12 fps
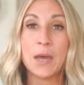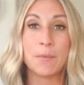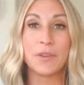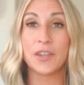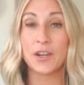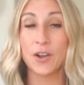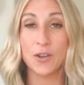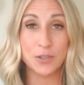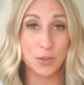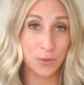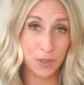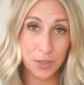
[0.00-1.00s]
but that are
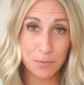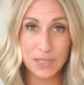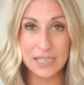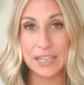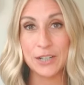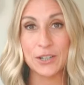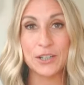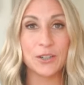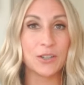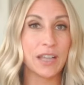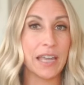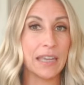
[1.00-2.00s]
also good
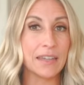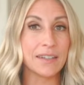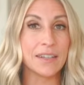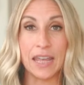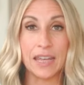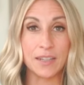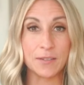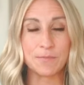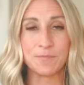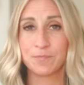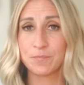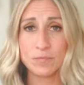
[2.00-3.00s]
material and, and
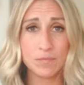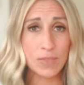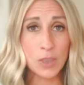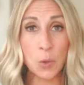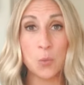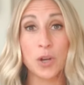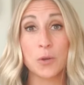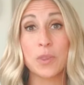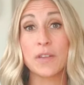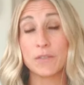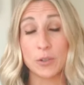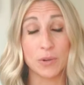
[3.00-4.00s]
work with
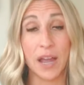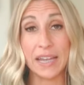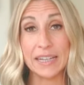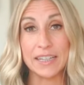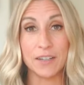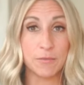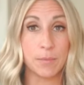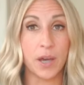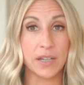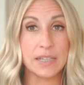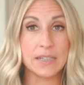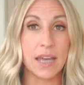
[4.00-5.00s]
a variety of
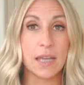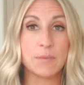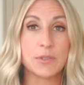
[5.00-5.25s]
body types.